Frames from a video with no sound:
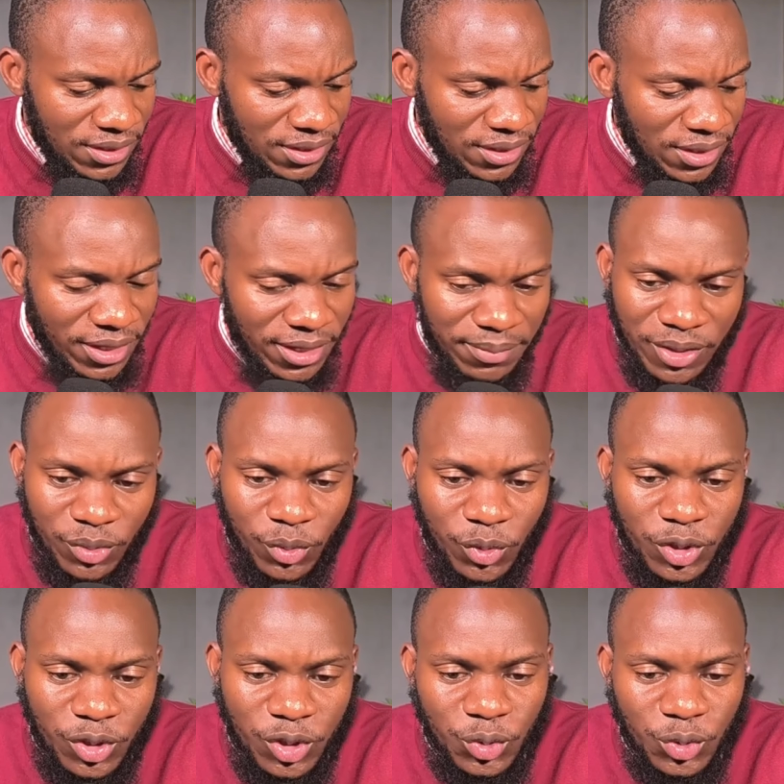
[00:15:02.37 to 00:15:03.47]
Hey, man, we
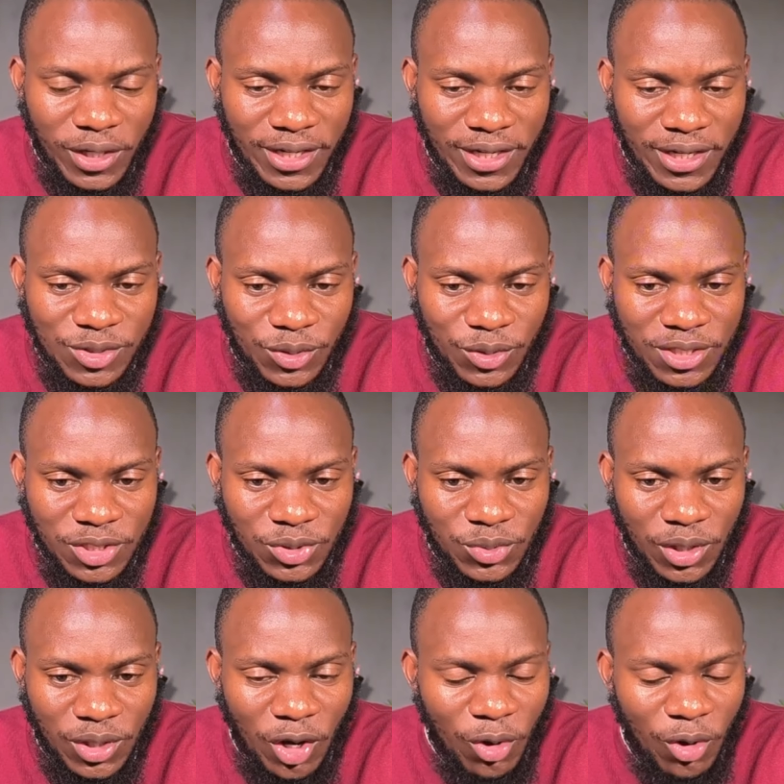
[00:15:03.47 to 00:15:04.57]
wish you well as you continue.
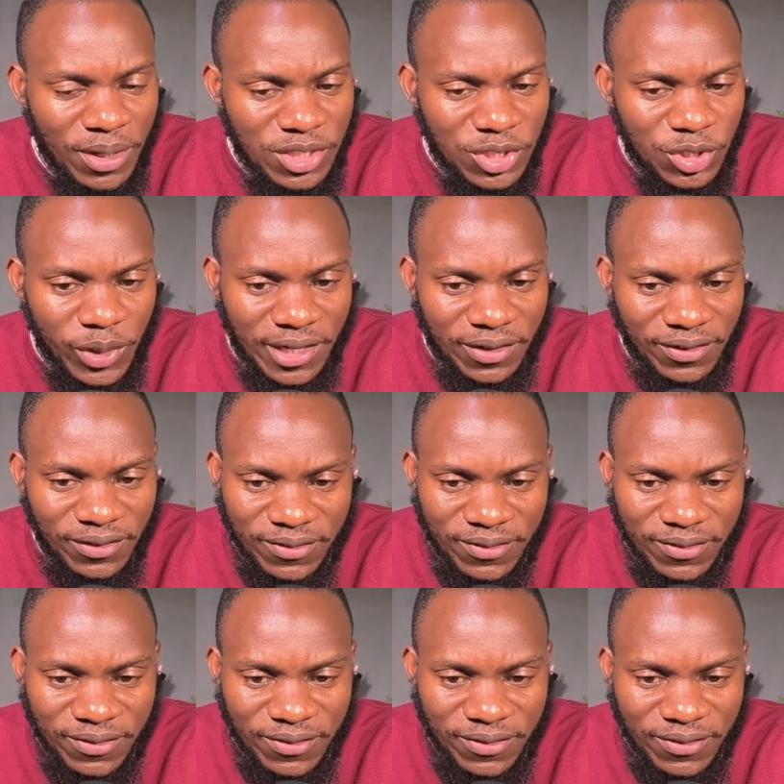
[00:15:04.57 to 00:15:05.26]
How much do you weigh now?